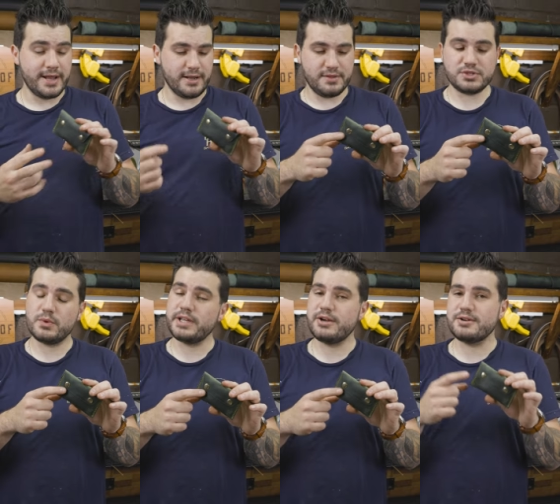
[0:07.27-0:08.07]
Now
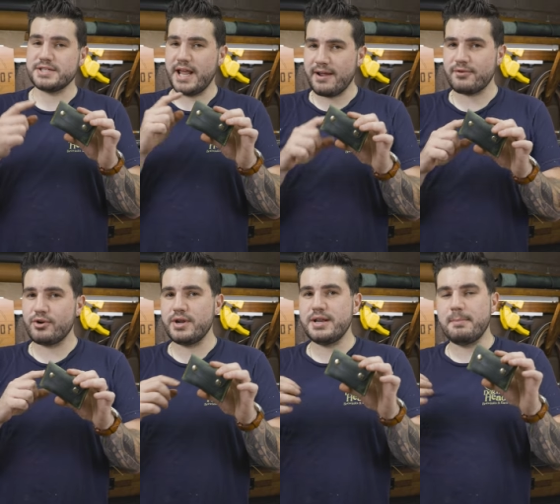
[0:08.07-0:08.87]
this one here is an
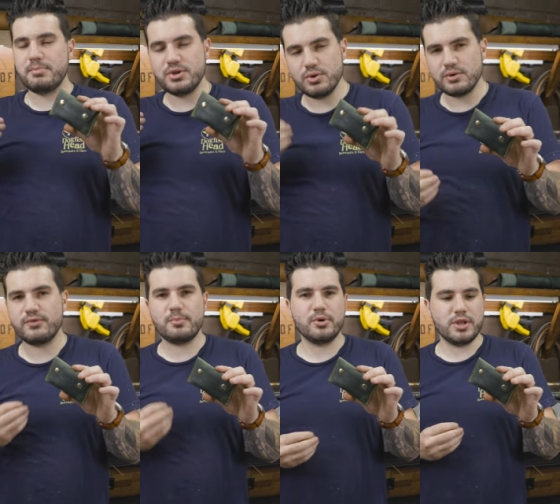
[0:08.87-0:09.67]
evergreen,
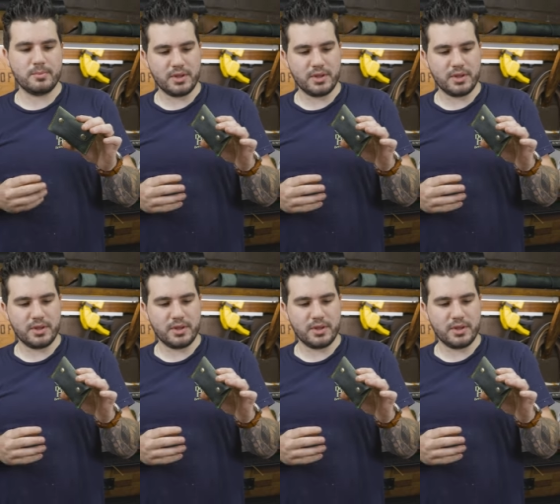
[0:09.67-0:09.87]
beautiful pull-up